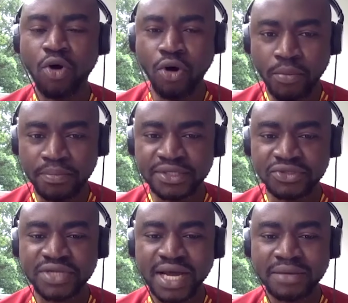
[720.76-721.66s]
up
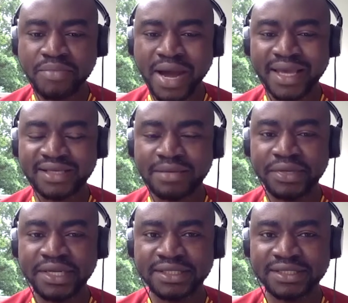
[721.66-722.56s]
into that
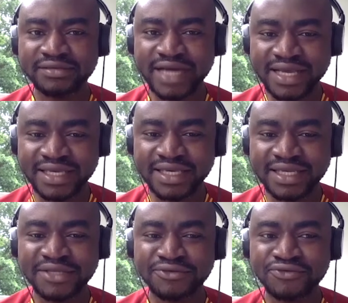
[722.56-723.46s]
marketability
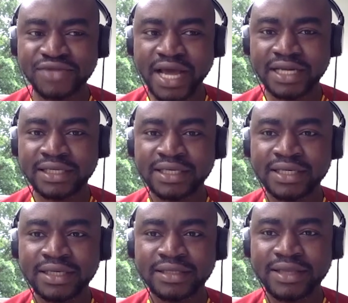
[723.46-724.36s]
ranking,
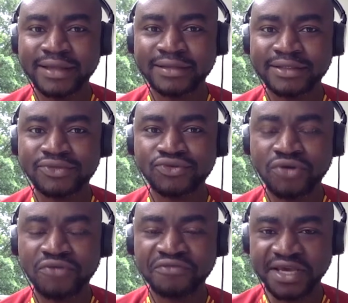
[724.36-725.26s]
into
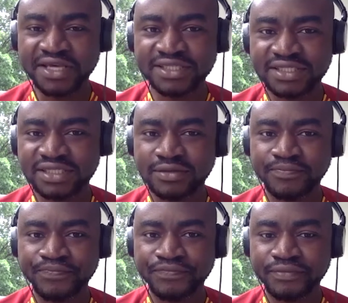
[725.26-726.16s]
your face,
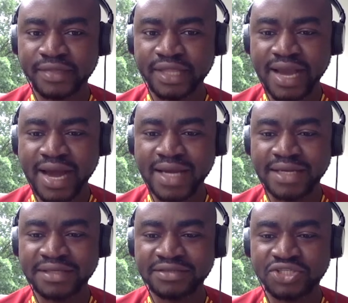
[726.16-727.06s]
and
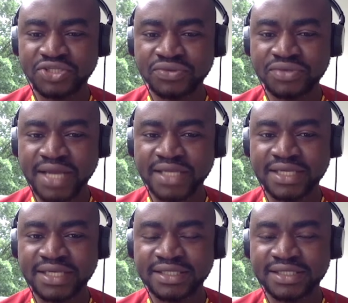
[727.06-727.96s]
show that
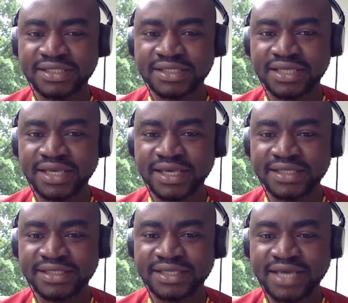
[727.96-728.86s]
he
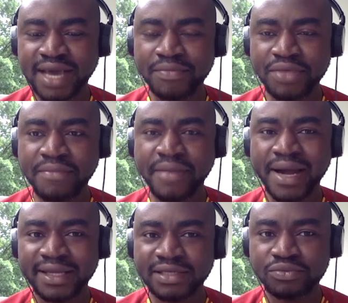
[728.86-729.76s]
can be a
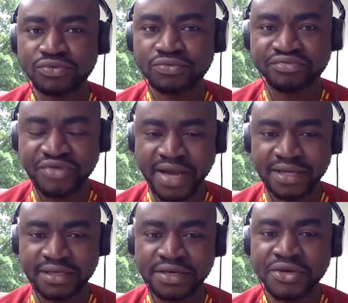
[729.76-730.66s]
marketable
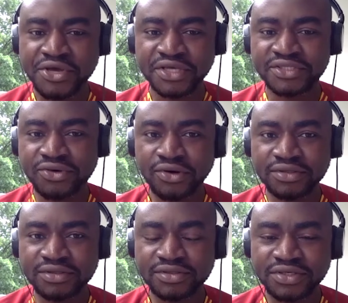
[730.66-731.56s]
brand. He's
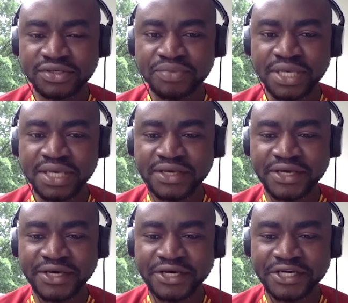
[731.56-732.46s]
got a big
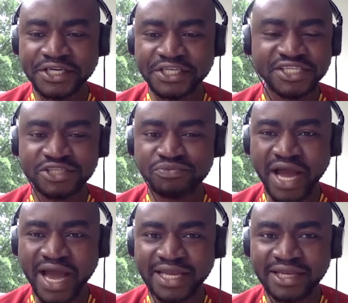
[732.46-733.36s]
agency
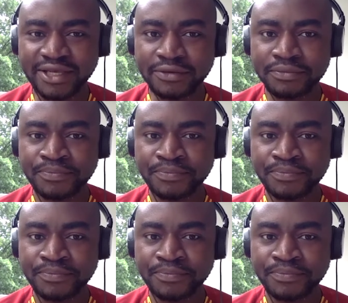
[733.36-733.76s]
behind him.